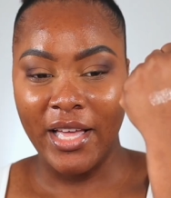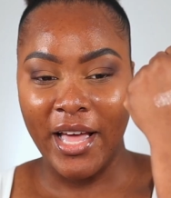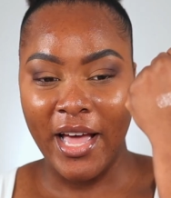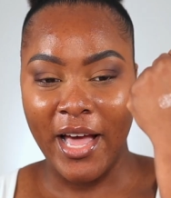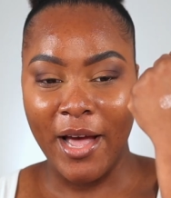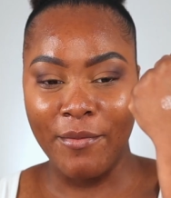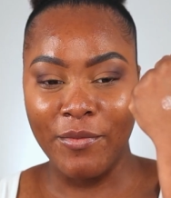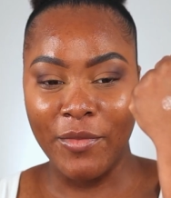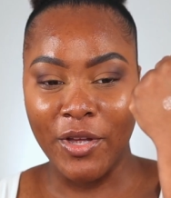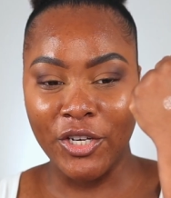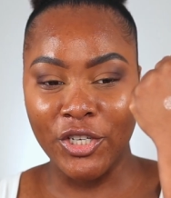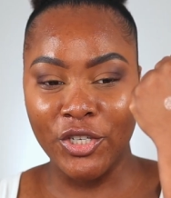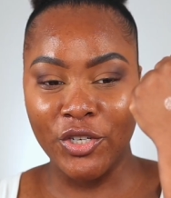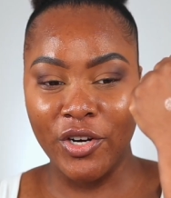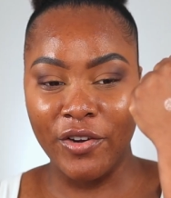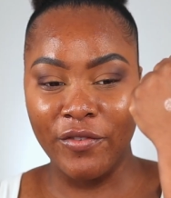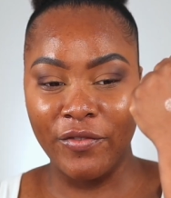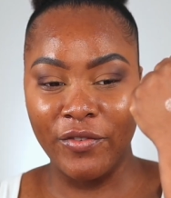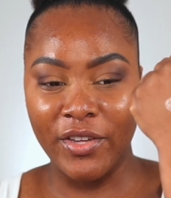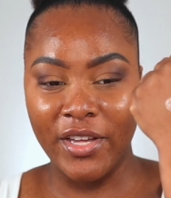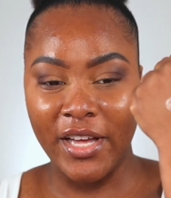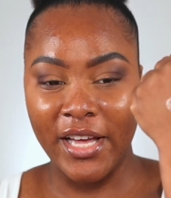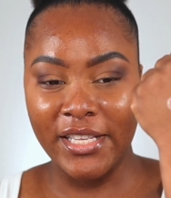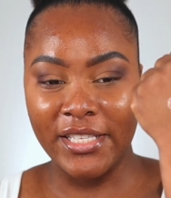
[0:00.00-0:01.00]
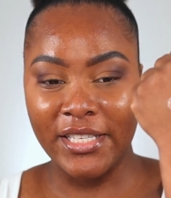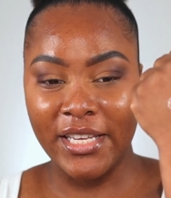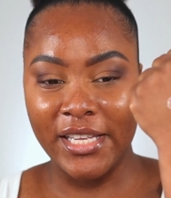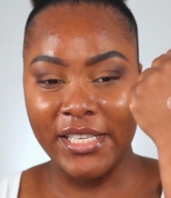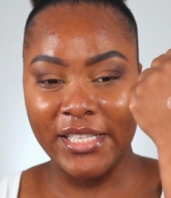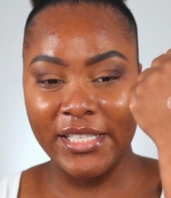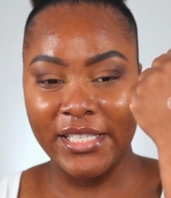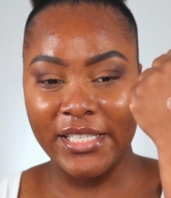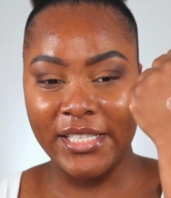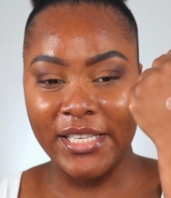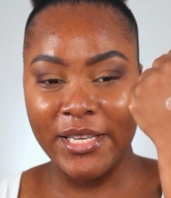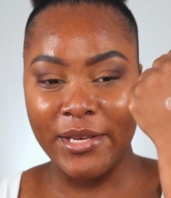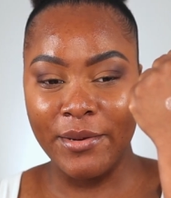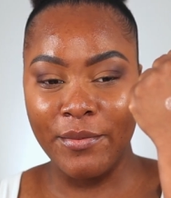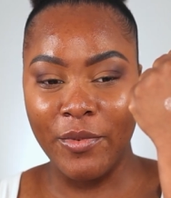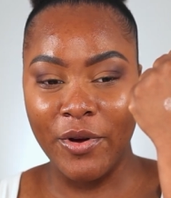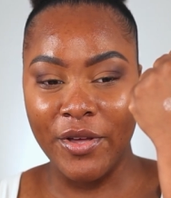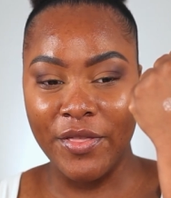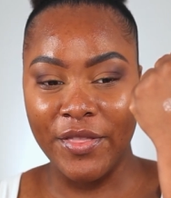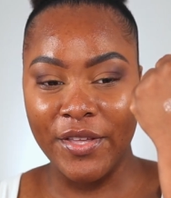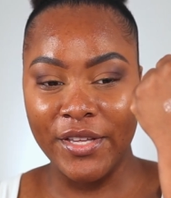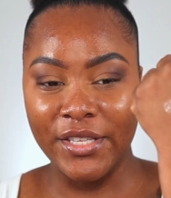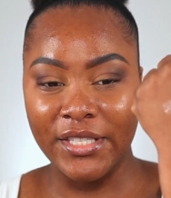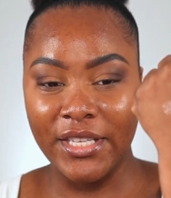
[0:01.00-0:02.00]
I'm not sure if you guys can see,
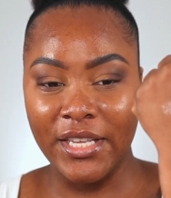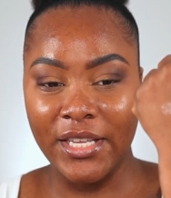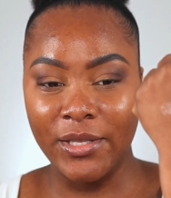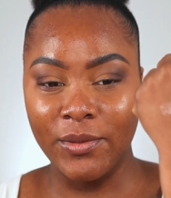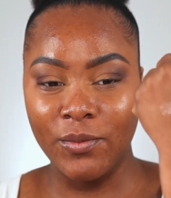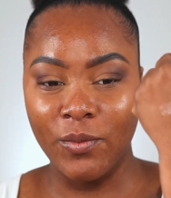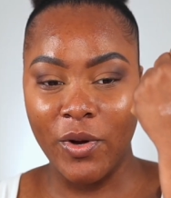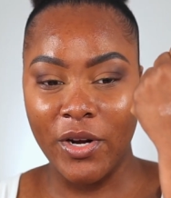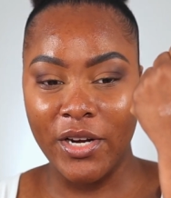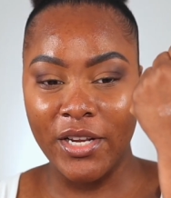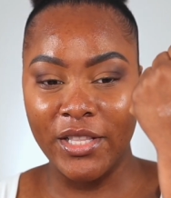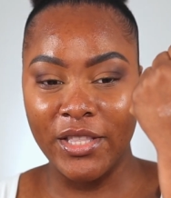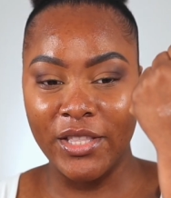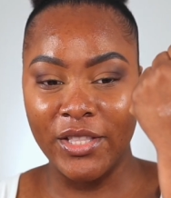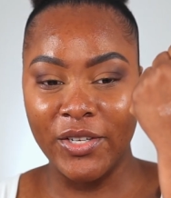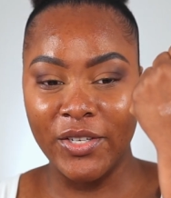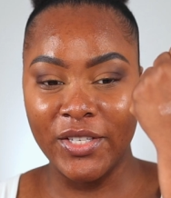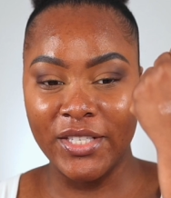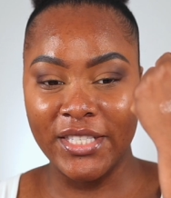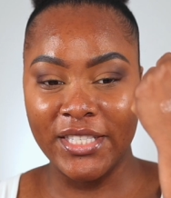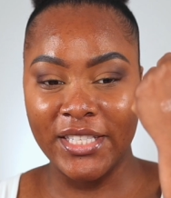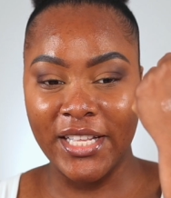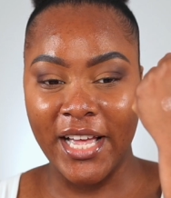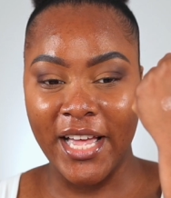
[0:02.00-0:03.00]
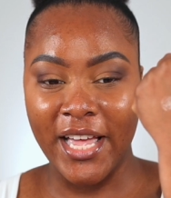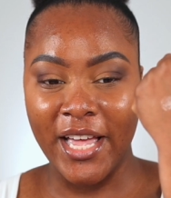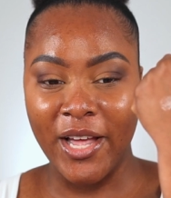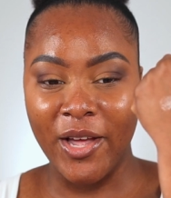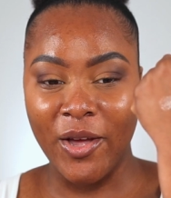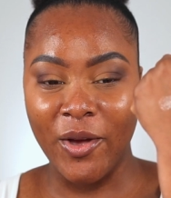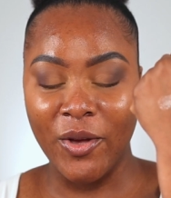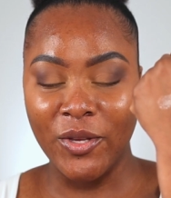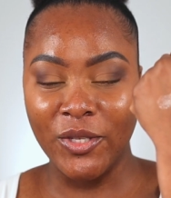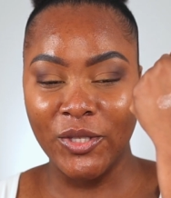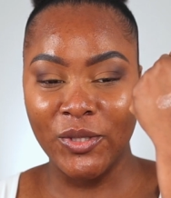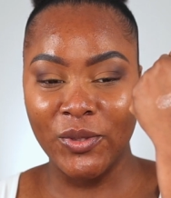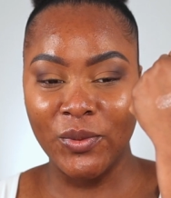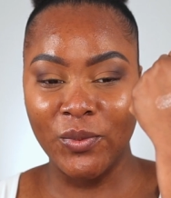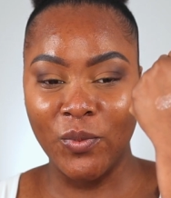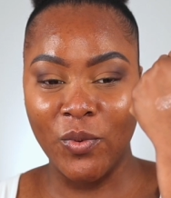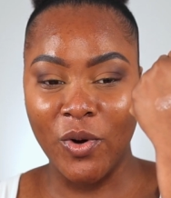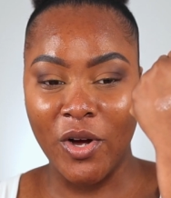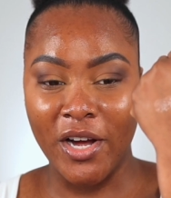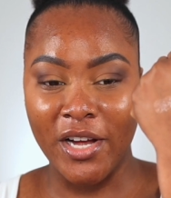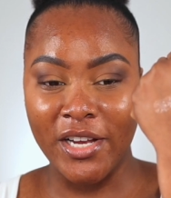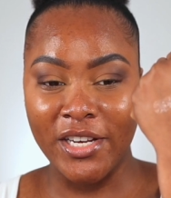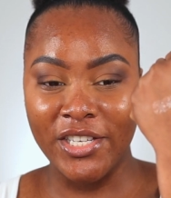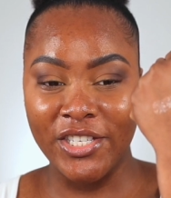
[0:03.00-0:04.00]
but this is what it looks like
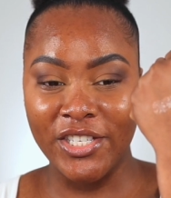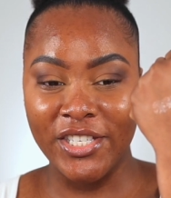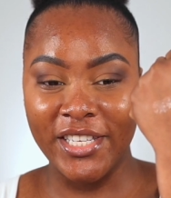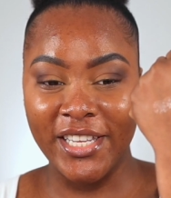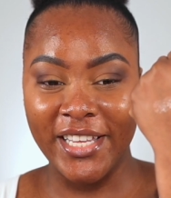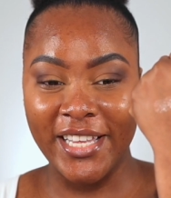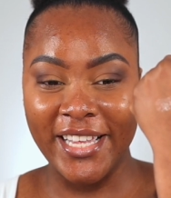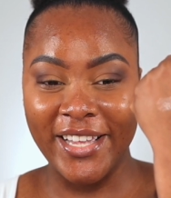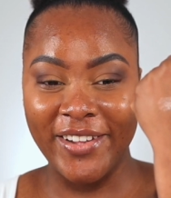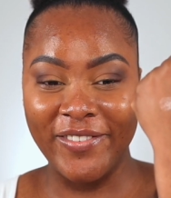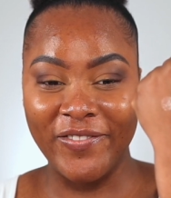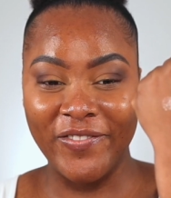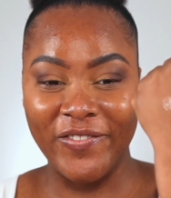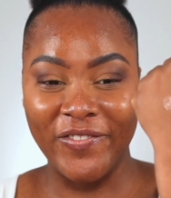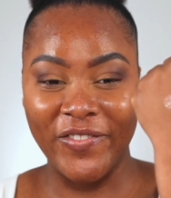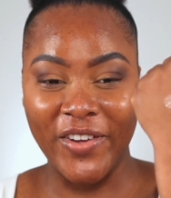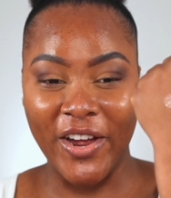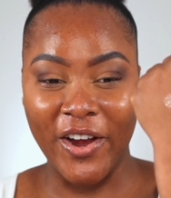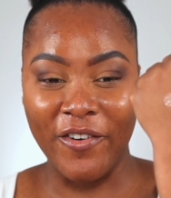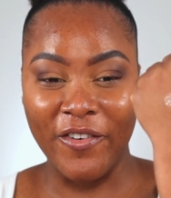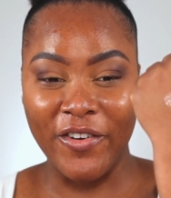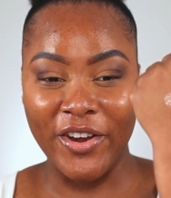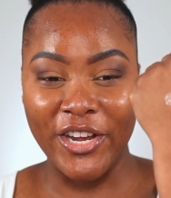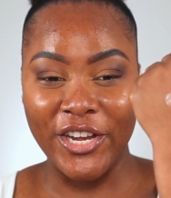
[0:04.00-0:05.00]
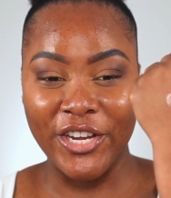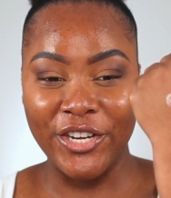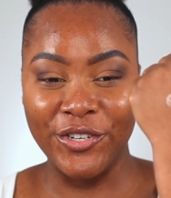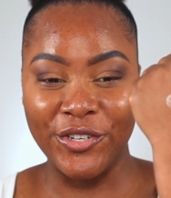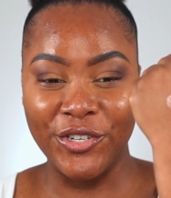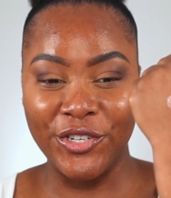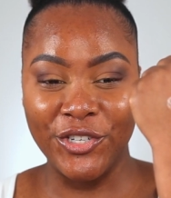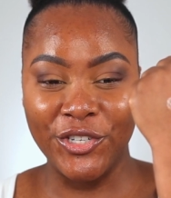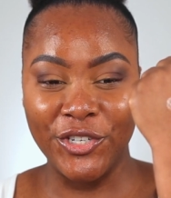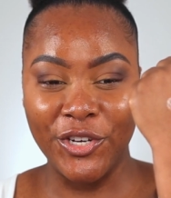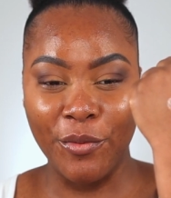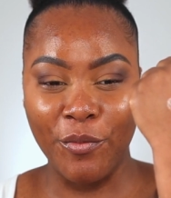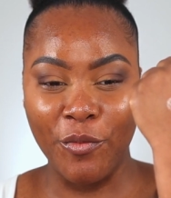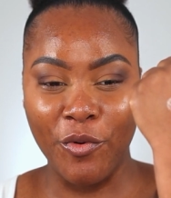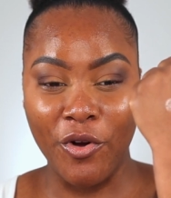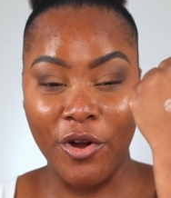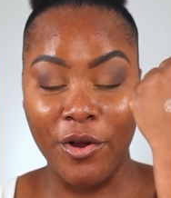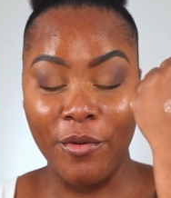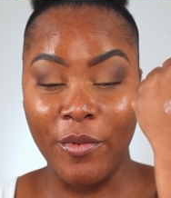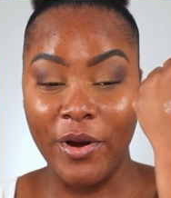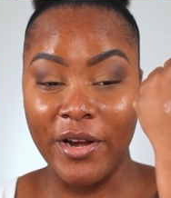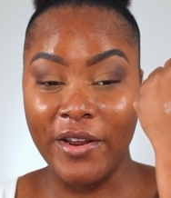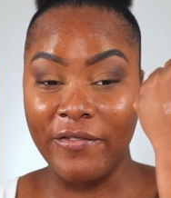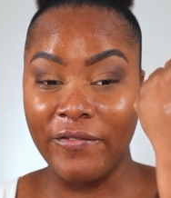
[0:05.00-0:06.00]
swatched. Very shimmery,
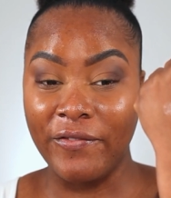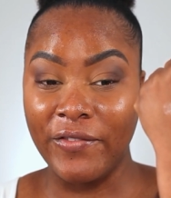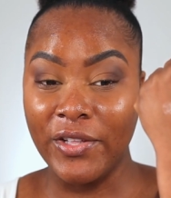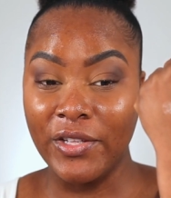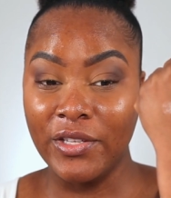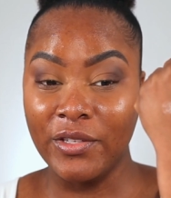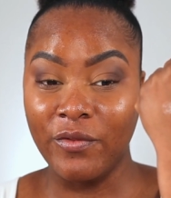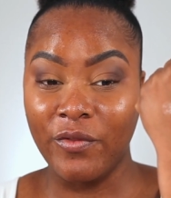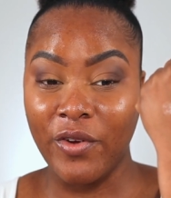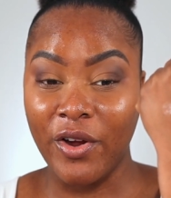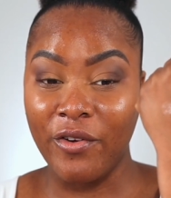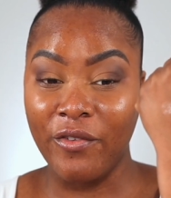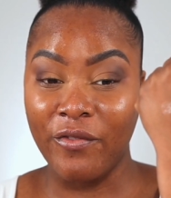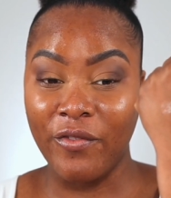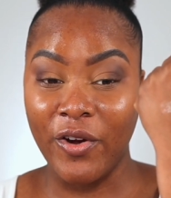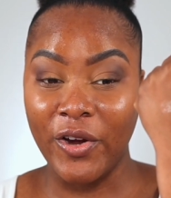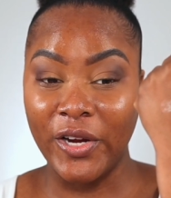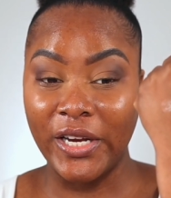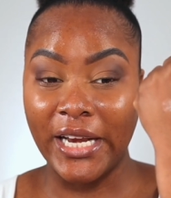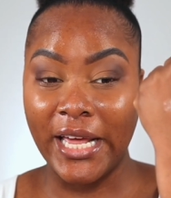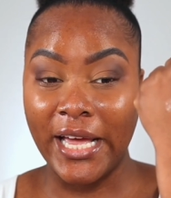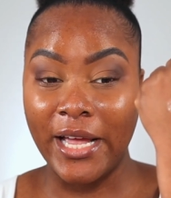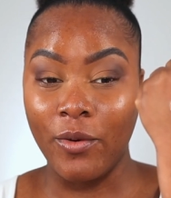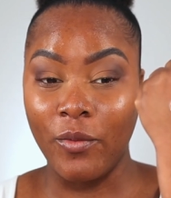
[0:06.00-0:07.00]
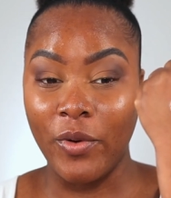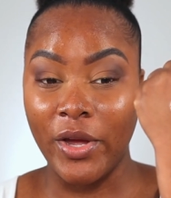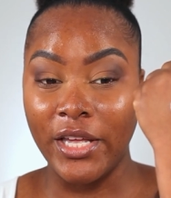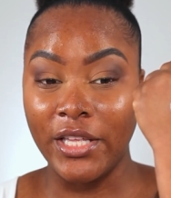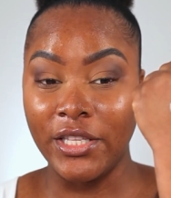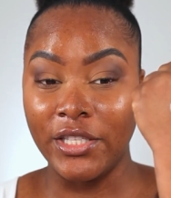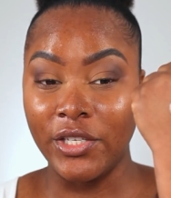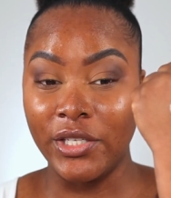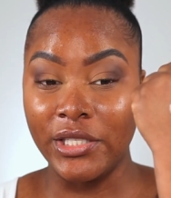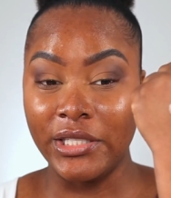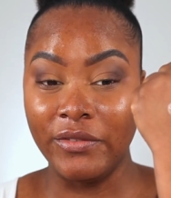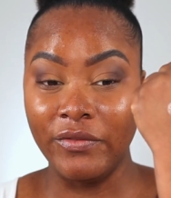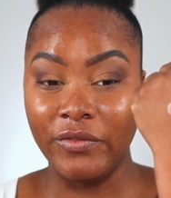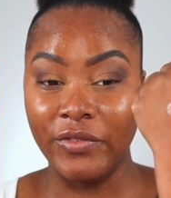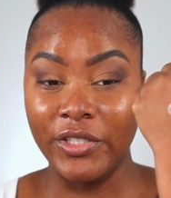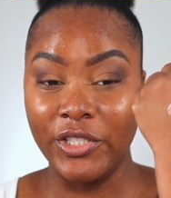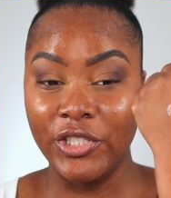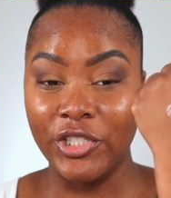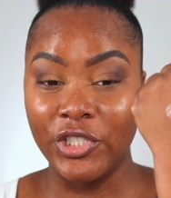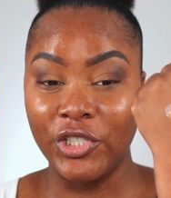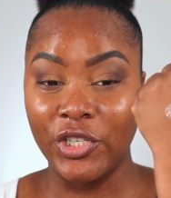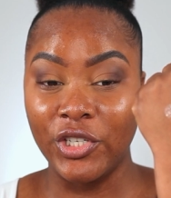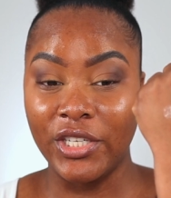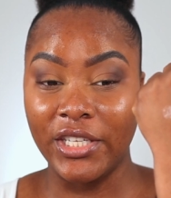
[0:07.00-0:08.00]
but it feels very, very lightweight. It doesn't feel
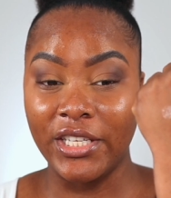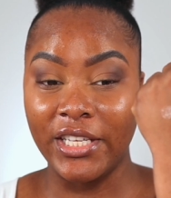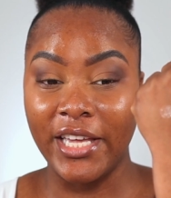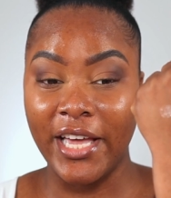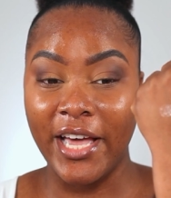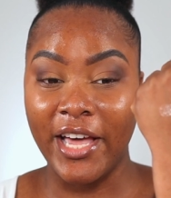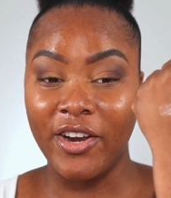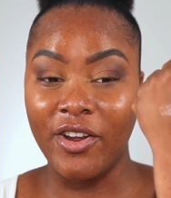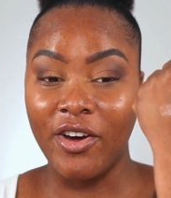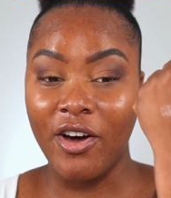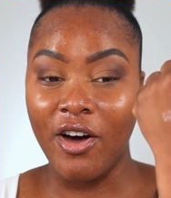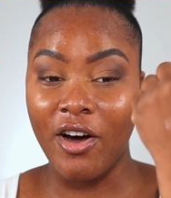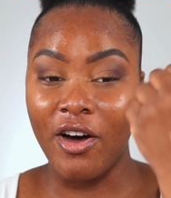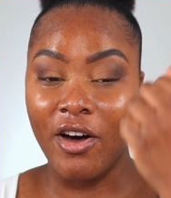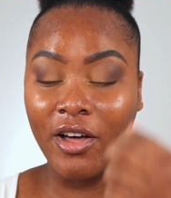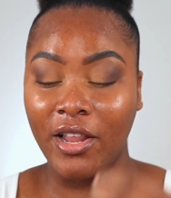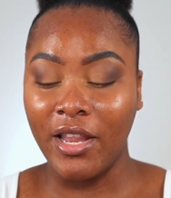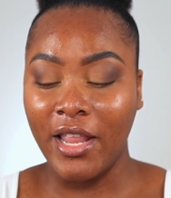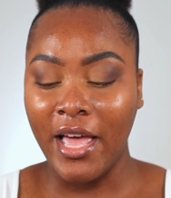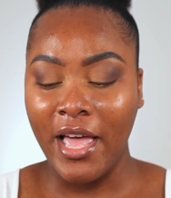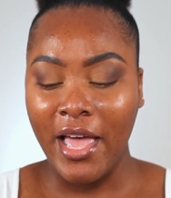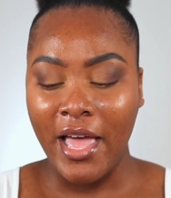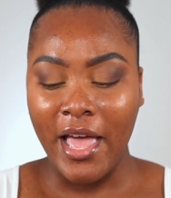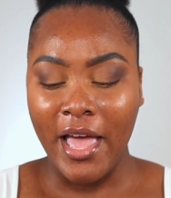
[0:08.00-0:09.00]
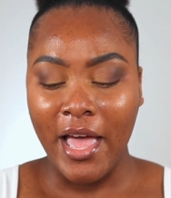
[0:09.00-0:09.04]
chunky at all.